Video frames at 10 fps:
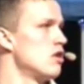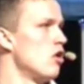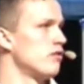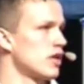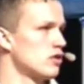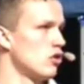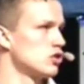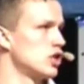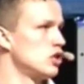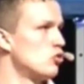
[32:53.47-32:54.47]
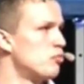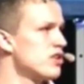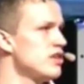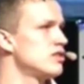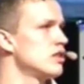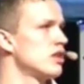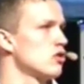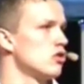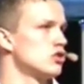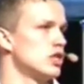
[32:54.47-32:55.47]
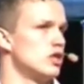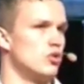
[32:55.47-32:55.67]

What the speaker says: of technology, to breathe technology,